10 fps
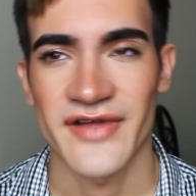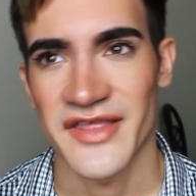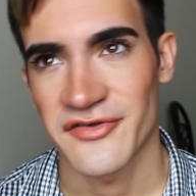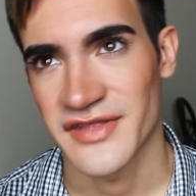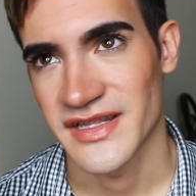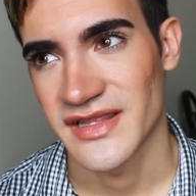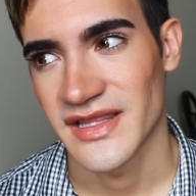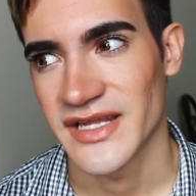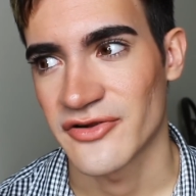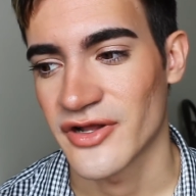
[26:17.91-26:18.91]
rather
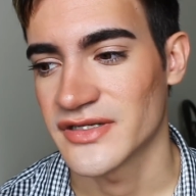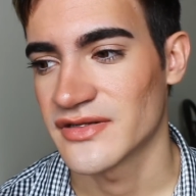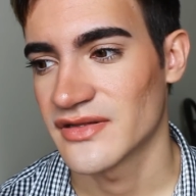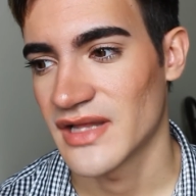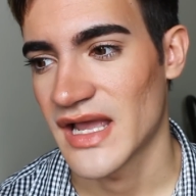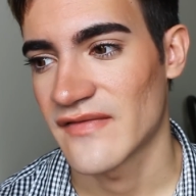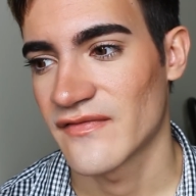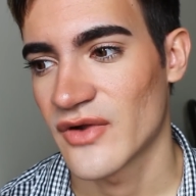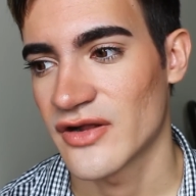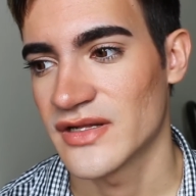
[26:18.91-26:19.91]
than later on in
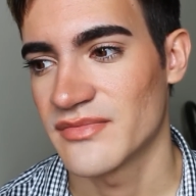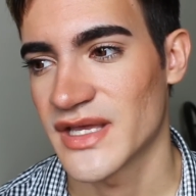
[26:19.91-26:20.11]
life where it